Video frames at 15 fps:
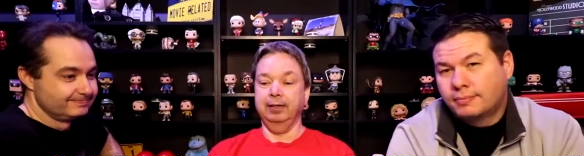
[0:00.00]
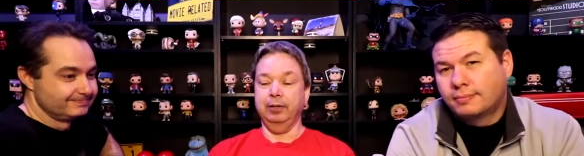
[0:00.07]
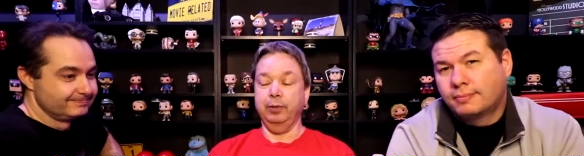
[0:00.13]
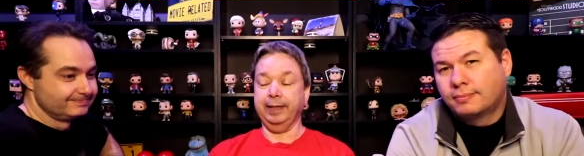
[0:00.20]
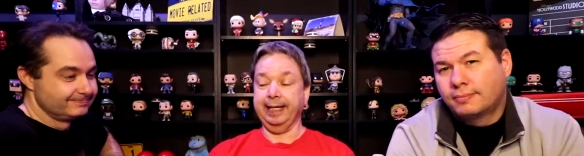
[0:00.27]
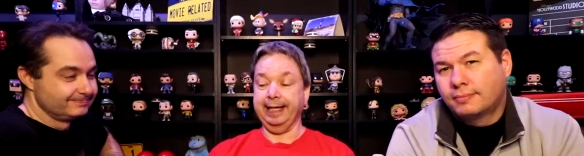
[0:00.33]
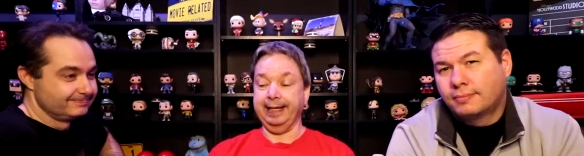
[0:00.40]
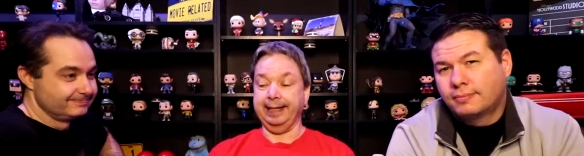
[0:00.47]

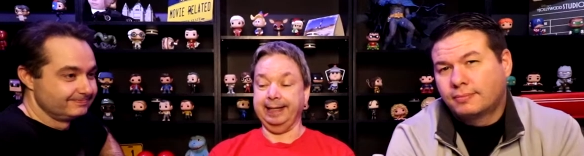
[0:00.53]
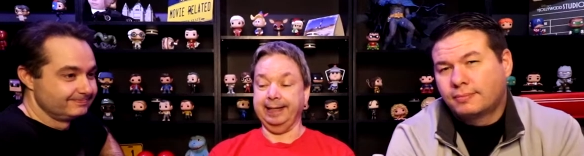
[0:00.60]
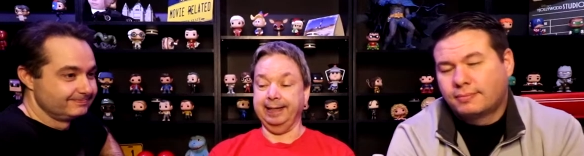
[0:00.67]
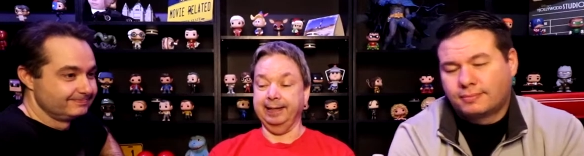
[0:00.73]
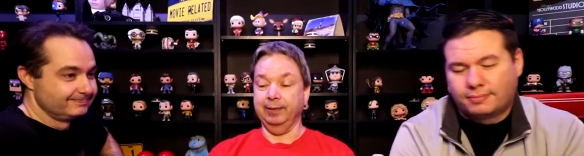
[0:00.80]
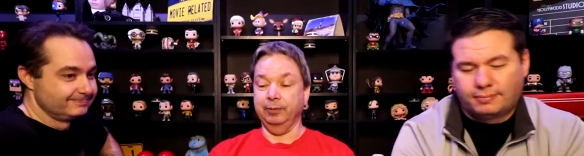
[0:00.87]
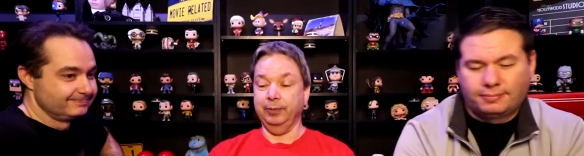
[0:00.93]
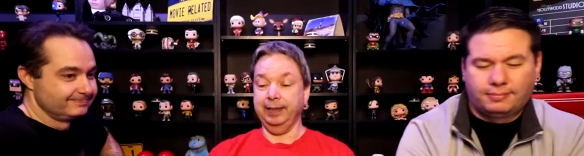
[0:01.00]
Speaker 1: okay.
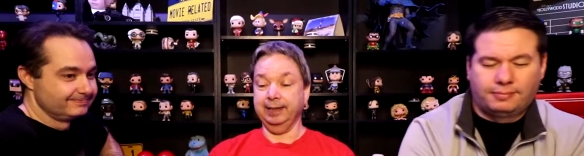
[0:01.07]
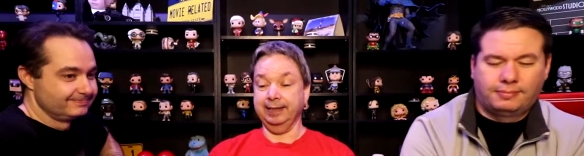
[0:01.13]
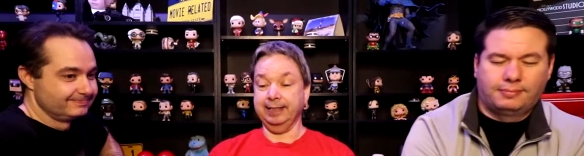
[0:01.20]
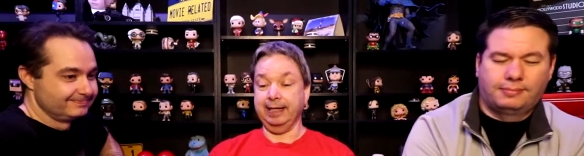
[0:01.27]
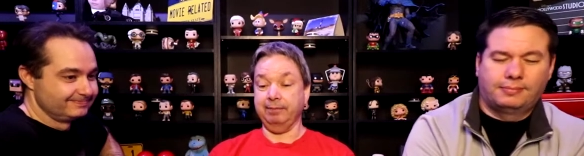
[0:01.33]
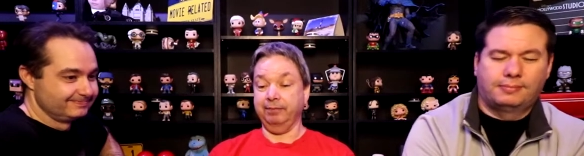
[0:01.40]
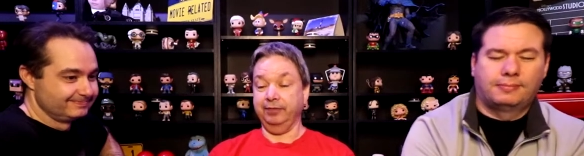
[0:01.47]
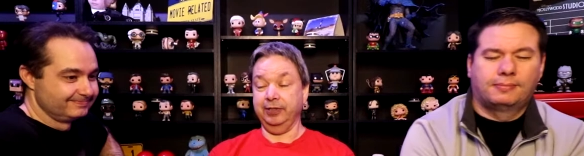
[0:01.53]
Wheel of
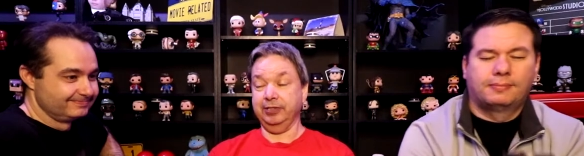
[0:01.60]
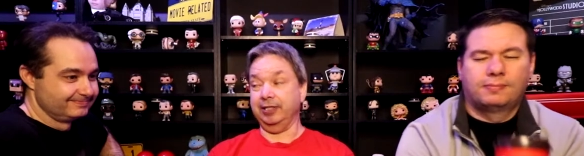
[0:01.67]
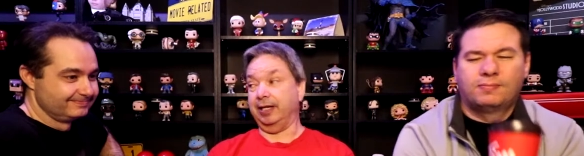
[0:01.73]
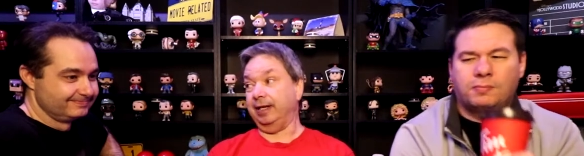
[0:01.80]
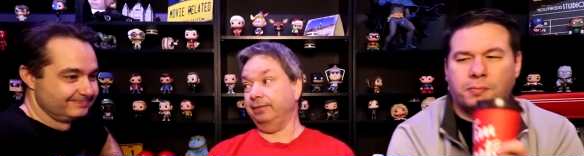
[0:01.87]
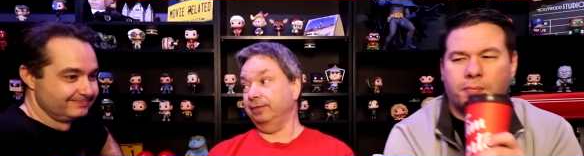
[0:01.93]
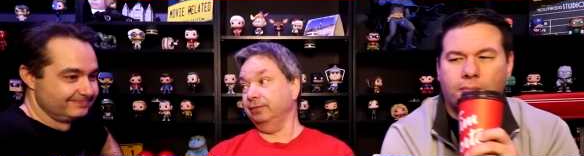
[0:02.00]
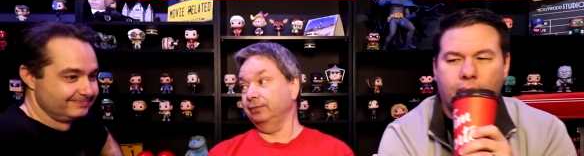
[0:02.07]
Time. First
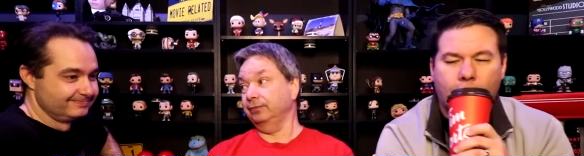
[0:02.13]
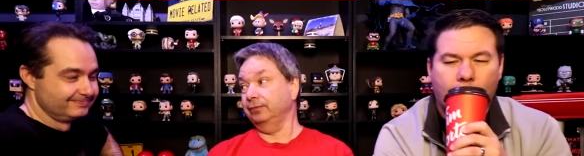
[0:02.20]
off,